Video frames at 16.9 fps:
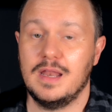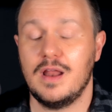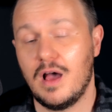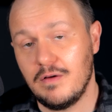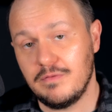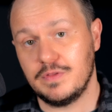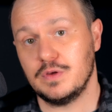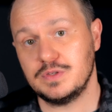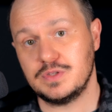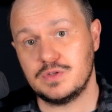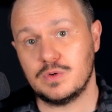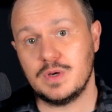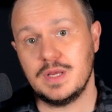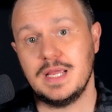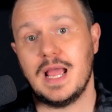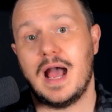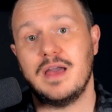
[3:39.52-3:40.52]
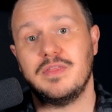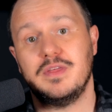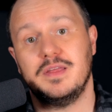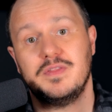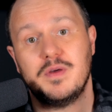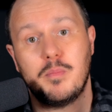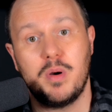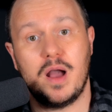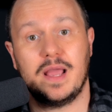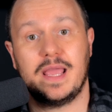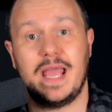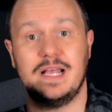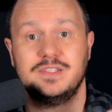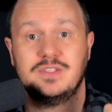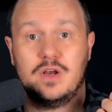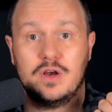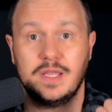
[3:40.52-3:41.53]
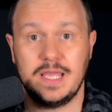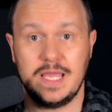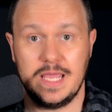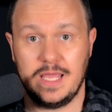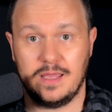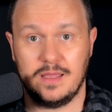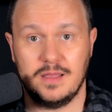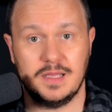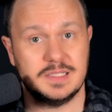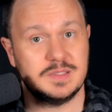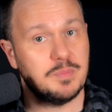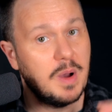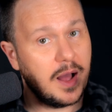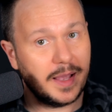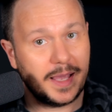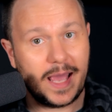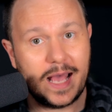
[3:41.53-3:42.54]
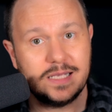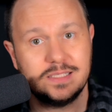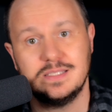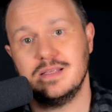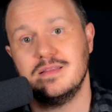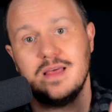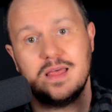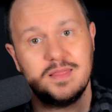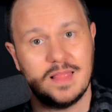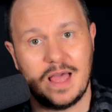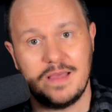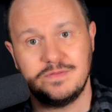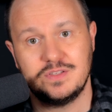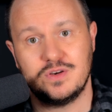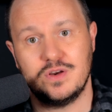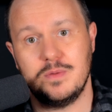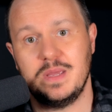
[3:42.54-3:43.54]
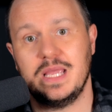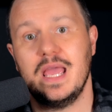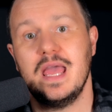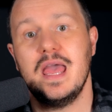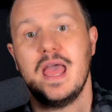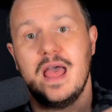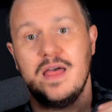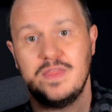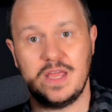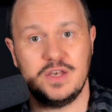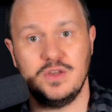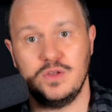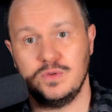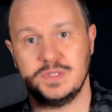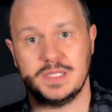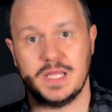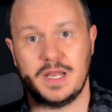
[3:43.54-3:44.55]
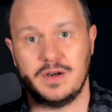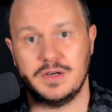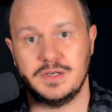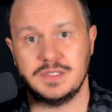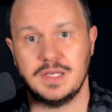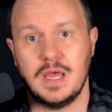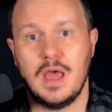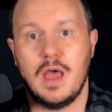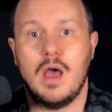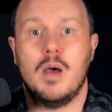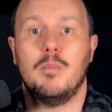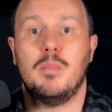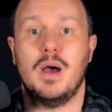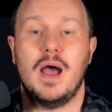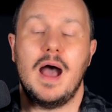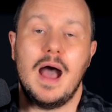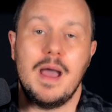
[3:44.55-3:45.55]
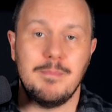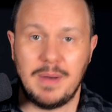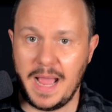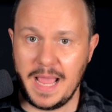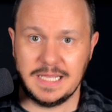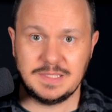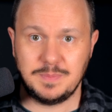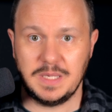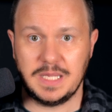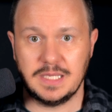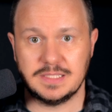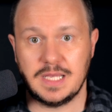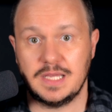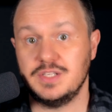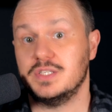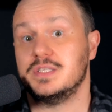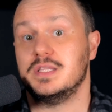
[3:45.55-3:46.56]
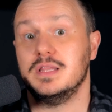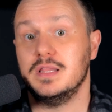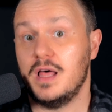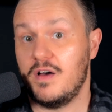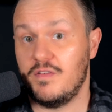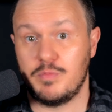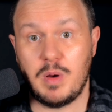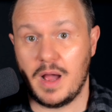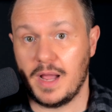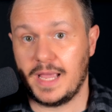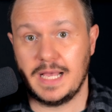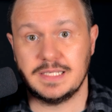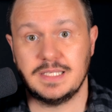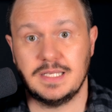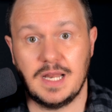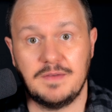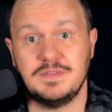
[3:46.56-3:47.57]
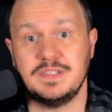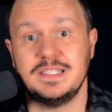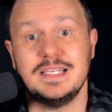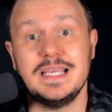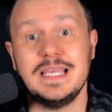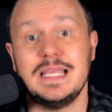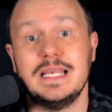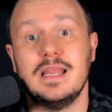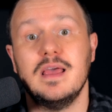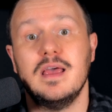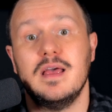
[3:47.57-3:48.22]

And of those three, I think that podcasts are king. It's podcasts, then live streaming, and then newsletters. But I'm biased because I just love podcasts and I've seen